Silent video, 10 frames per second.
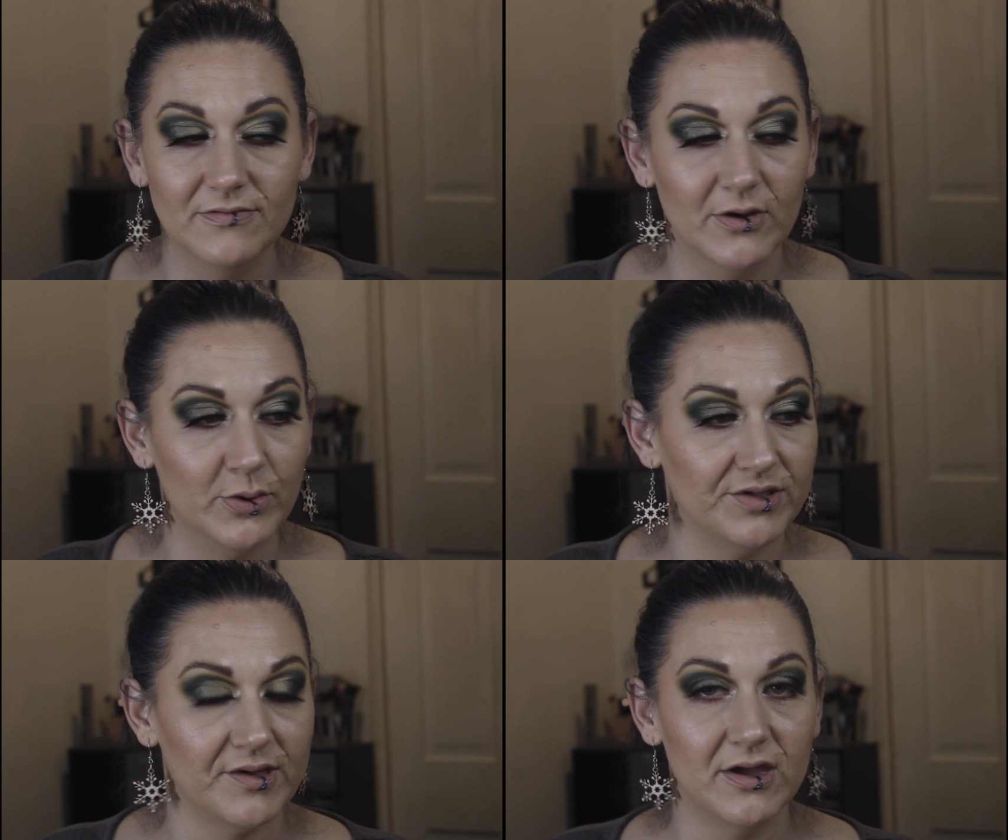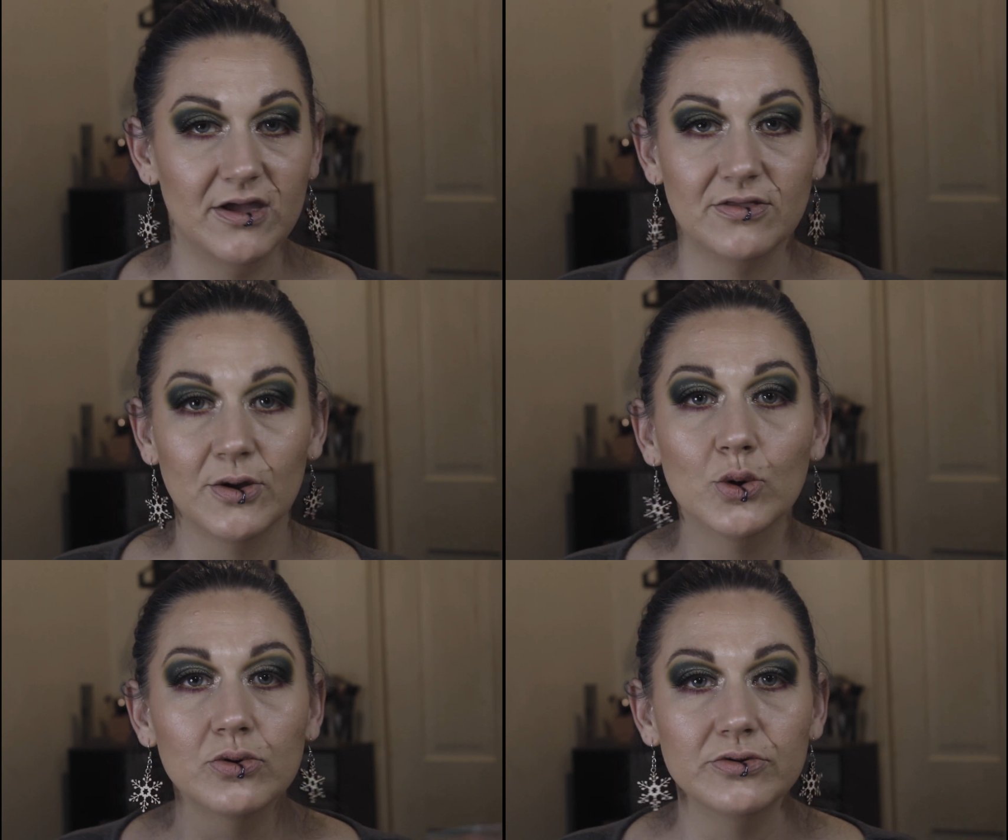it was a
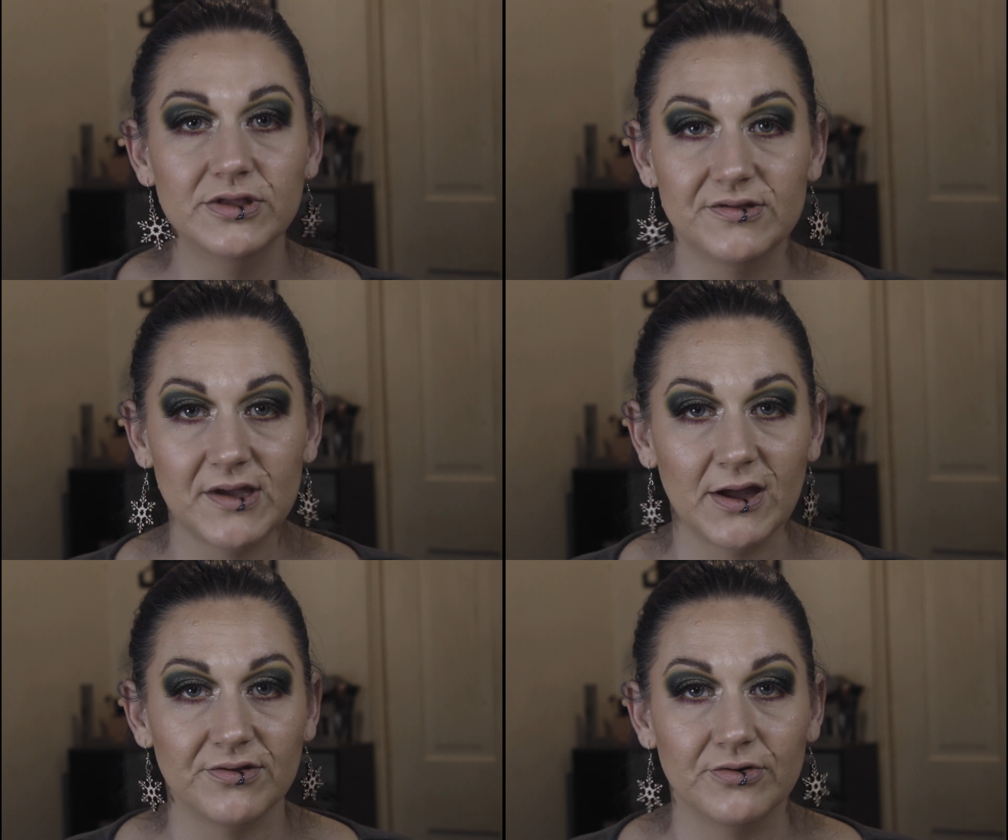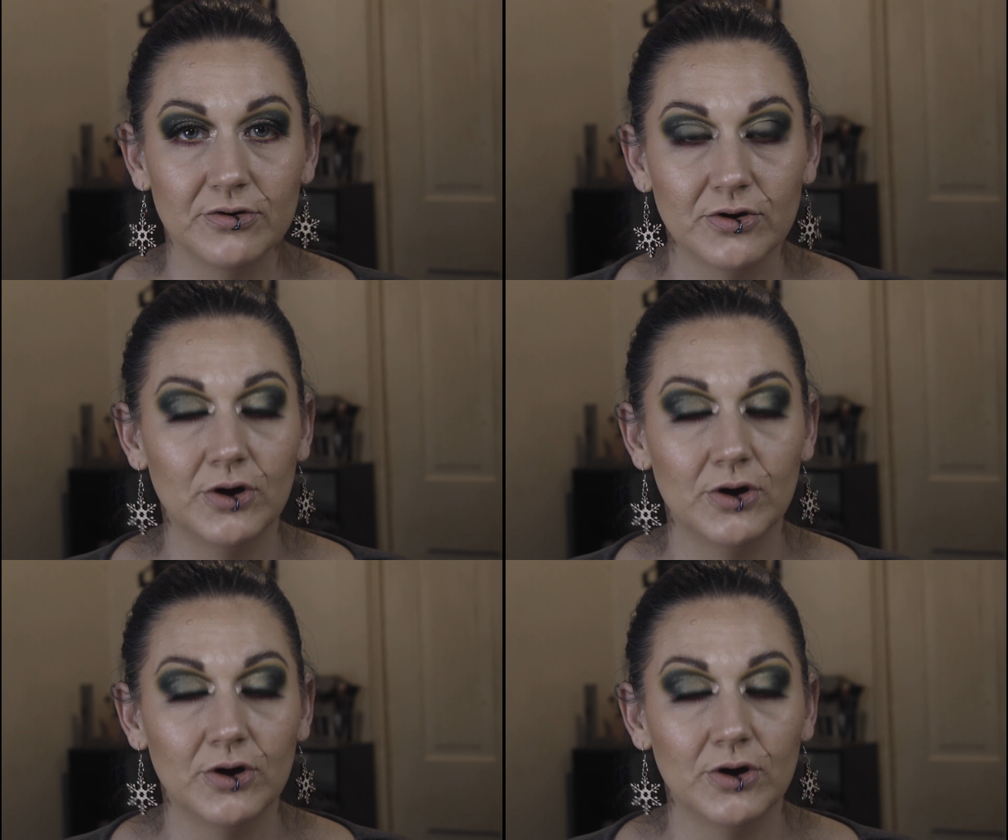total disaster.